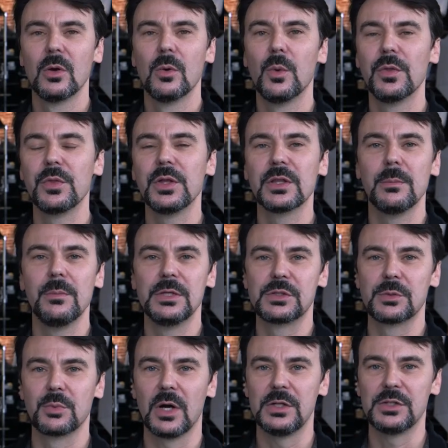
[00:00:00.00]
One thing that may
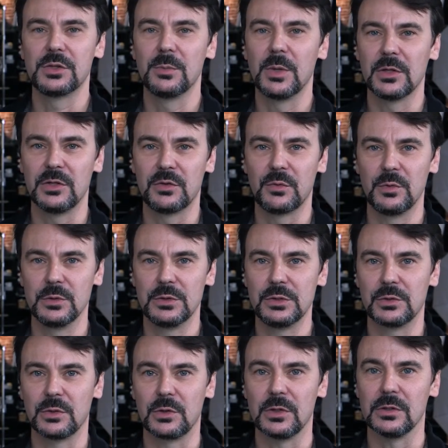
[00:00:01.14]
surprise you about this food
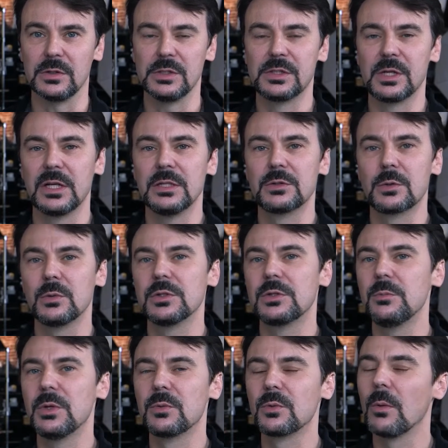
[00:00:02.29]
tutorial is that it's going
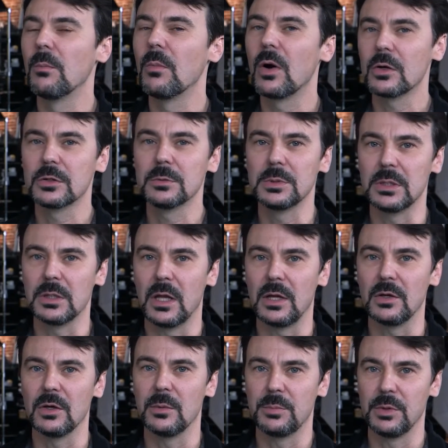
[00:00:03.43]
to be remarkably
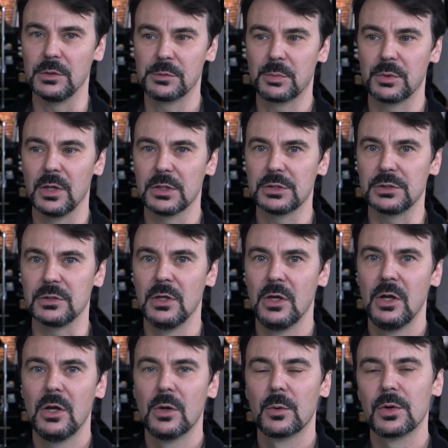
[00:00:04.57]
light on post-production.
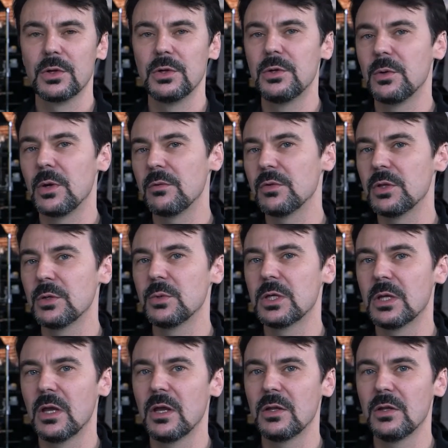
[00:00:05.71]
We're going to do everything we
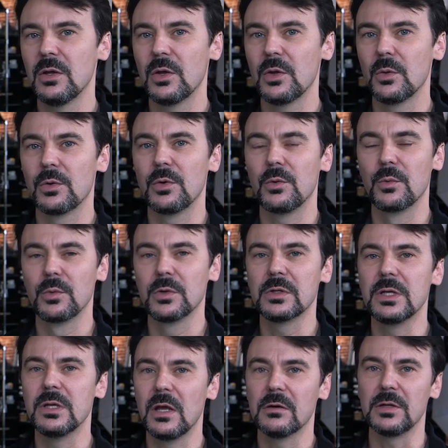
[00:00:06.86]
can in order to
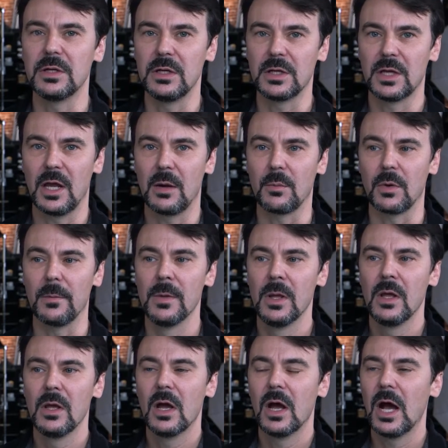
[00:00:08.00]
really nail it in camera.
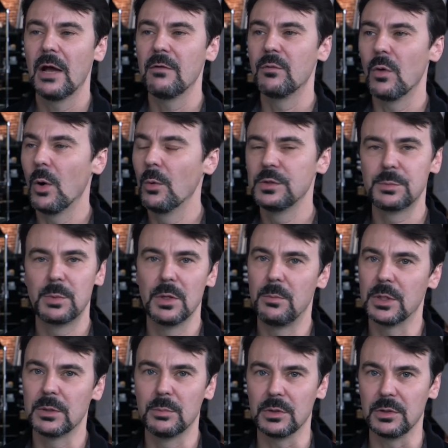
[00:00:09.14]
I've always been a
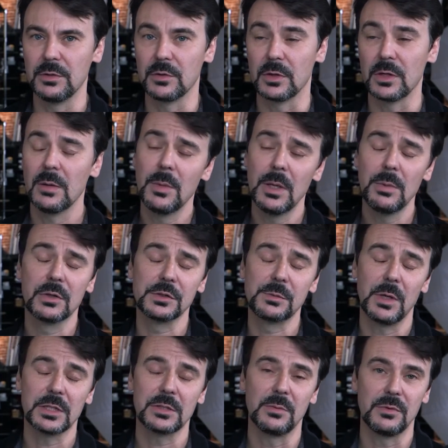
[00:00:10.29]
big believer, and maybe it goes
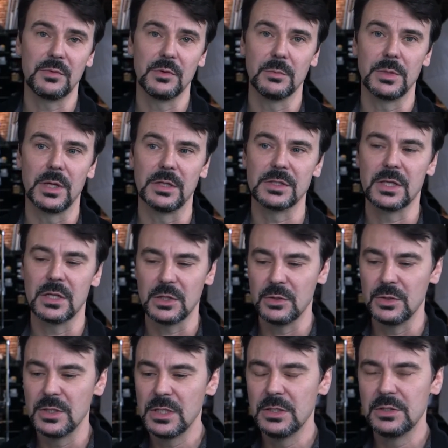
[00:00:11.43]
back to my film days, that
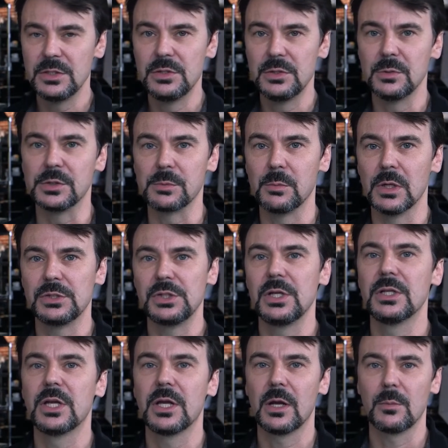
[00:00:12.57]
you need to do as much
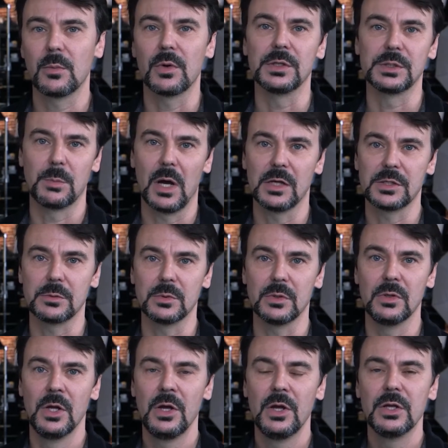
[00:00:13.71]
in camera as possible.